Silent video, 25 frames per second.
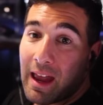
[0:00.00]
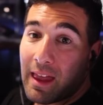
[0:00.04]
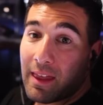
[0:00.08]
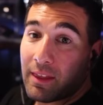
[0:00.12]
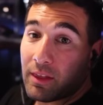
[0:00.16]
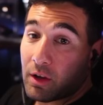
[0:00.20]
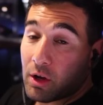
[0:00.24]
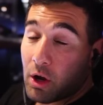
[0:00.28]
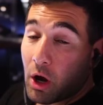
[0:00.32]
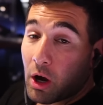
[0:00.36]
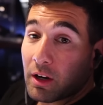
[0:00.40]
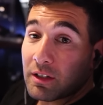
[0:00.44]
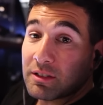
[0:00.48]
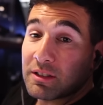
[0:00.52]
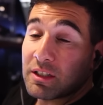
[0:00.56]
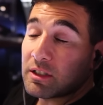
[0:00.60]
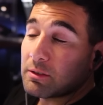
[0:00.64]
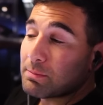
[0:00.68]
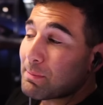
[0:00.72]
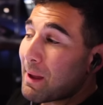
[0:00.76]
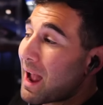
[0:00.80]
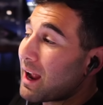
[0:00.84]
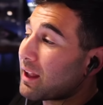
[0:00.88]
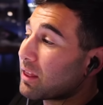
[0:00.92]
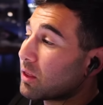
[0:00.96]
The car
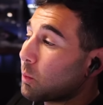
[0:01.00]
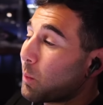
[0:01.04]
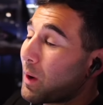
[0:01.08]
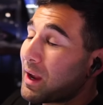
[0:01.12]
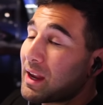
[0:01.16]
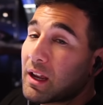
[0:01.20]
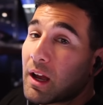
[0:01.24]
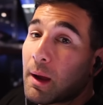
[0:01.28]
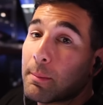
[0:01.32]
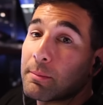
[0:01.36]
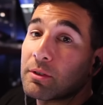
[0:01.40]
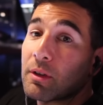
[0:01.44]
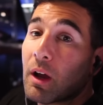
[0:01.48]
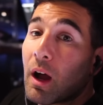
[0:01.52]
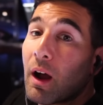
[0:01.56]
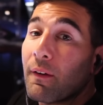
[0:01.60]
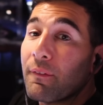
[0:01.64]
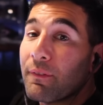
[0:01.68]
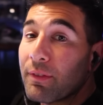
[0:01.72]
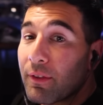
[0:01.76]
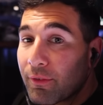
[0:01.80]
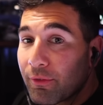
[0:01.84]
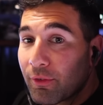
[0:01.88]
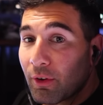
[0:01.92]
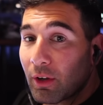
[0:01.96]
sits back, the weight comes
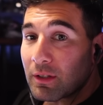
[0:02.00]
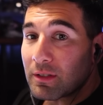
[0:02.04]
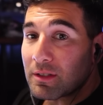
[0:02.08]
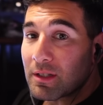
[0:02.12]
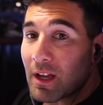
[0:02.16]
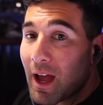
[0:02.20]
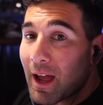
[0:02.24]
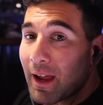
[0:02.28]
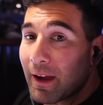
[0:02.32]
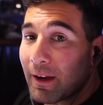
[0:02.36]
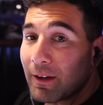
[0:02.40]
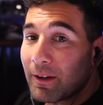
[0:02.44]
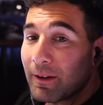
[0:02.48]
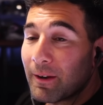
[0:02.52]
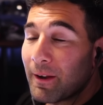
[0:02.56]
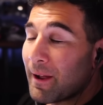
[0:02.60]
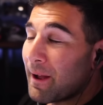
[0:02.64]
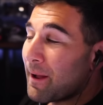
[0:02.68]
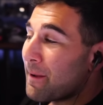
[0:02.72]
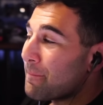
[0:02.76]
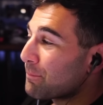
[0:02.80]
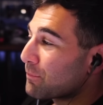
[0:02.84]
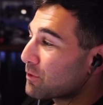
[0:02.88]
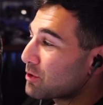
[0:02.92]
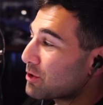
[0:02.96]
off the front tire.
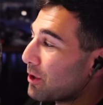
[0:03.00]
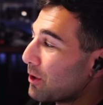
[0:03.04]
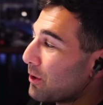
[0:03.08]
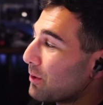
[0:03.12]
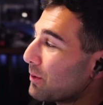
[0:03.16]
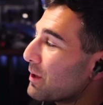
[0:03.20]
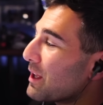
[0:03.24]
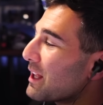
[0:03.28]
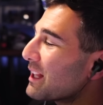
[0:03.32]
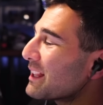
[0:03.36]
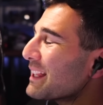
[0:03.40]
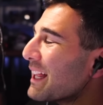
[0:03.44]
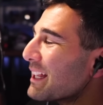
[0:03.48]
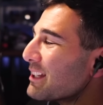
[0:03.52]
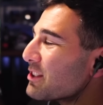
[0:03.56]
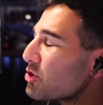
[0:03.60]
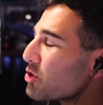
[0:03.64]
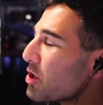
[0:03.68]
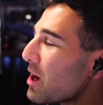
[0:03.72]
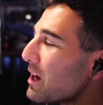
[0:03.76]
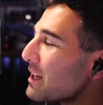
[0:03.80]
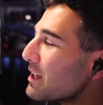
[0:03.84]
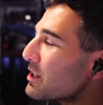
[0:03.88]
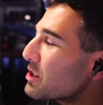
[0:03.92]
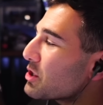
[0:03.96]
So let's
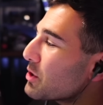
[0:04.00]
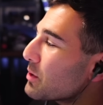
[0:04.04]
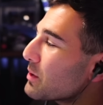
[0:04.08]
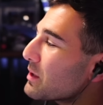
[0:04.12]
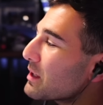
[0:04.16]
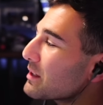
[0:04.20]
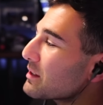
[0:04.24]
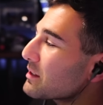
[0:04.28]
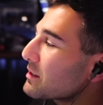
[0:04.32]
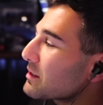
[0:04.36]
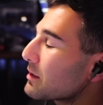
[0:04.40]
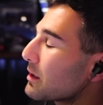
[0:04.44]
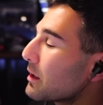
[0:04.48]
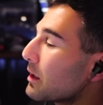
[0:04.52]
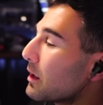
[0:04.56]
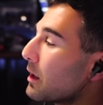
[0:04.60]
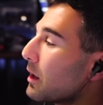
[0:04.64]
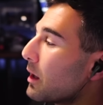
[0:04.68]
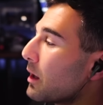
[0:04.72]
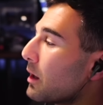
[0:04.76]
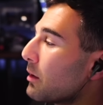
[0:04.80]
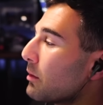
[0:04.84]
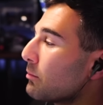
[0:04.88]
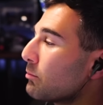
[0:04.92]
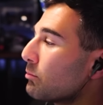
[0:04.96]
try to do this
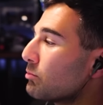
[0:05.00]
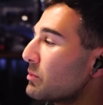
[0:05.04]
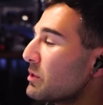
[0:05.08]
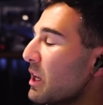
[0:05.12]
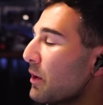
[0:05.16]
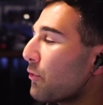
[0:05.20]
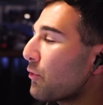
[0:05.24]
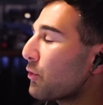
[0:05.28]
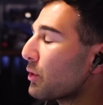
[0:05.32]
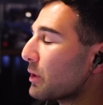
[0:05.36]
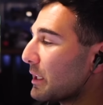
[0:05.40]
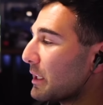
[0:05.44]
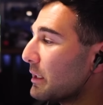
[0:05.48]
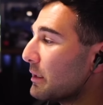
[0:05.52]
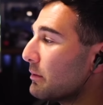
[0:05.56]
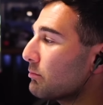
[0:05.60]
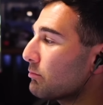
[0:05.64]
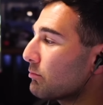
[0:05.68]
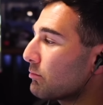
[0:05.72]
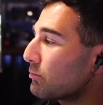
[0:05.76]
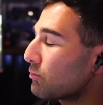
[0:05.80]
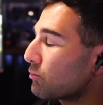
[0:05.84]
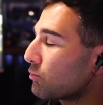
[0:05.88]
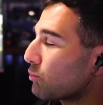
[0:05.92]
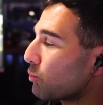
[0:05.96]
differently.
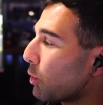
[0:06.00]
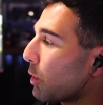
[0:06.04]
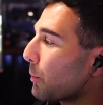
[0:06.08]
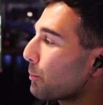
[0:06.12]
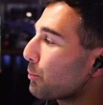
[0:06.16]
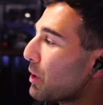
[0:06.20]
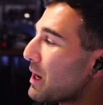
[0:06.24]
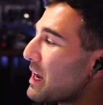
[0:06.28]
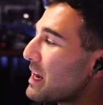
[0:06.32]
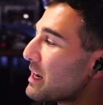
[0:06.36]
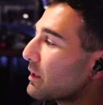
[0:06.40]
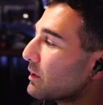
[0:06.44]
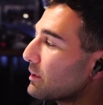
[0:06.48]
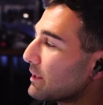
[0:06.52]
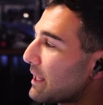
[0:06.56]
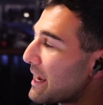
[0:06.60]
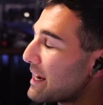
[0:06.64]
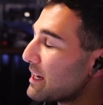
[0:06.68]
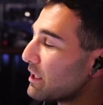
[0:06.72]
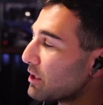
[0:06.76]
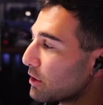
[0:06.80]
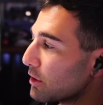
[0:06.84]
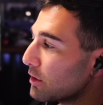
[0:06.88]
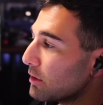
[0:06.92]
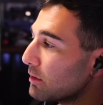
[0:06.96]
We'll brake
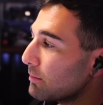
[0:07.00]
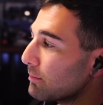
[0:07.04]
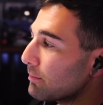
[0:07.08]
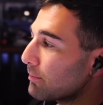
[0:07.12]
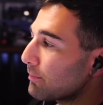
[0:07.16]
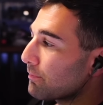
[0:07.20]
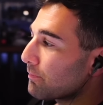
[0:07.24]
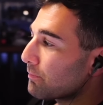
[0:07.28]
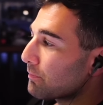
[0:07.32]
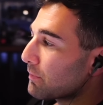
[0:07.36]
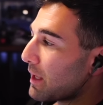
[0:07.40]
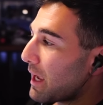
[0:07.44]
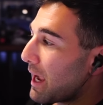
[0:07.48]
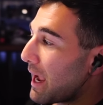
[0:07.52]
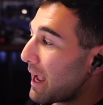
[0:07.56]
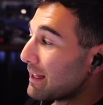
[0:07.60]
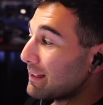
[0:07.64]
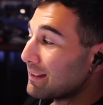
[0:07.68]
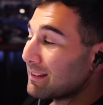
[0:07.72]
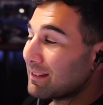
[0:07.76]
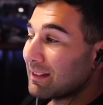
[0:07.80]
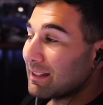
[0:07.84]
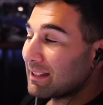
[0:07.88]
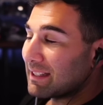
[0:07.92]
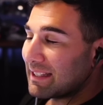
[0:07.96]
lighter
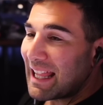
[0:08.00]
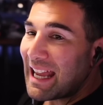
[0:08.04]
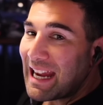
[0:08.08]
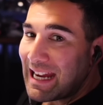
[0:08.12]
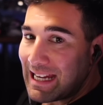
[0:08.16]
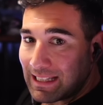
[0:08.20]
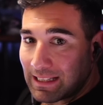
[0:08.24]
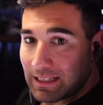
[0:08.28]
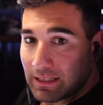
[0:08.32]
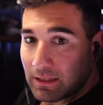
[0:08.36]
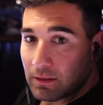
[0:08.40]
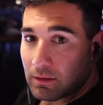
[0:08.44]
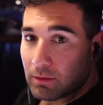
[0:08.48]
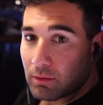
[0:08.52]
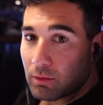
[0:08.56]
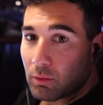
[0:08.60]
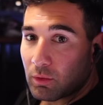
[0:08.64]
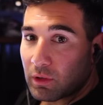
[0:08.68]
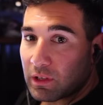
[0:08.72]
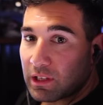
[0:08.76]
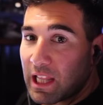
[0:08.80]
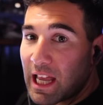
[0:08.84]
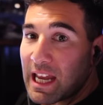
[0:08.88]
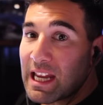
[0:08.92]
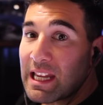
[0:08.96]
and late.
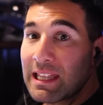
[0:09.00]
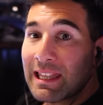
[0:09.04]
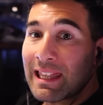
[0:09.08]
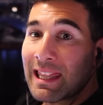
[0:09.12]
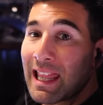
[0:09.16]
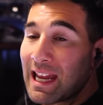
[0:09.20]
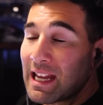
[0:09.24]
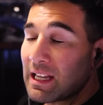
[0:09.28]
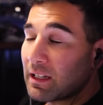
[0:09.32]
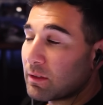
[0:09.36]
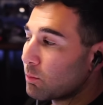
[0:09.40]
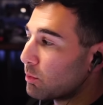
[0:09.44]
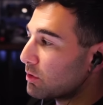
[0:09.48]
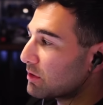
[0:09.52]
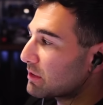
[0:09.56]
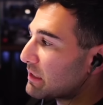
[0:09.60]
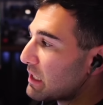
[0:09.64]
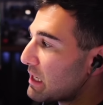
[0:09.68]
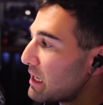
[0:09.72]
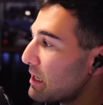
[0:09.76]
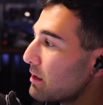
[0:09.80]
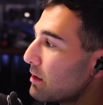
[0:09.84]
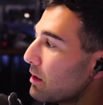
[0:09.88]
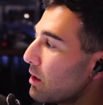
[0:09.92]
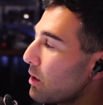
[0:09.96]
Light and late, and we'll
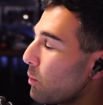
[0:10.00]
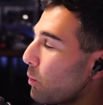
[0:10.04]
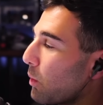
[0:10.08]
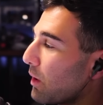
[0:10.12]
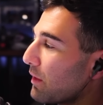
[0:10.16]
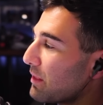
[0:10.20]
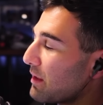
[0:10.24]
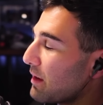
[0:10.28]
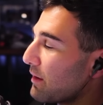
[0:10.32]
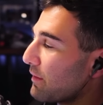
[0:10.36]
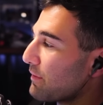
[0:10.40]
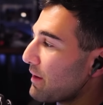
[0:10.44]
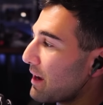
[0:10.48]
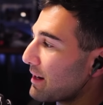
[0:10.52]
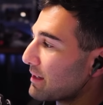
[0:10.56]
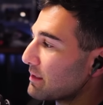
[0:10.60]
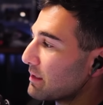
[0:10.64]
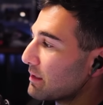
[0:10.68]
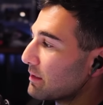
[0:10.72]
see what the effect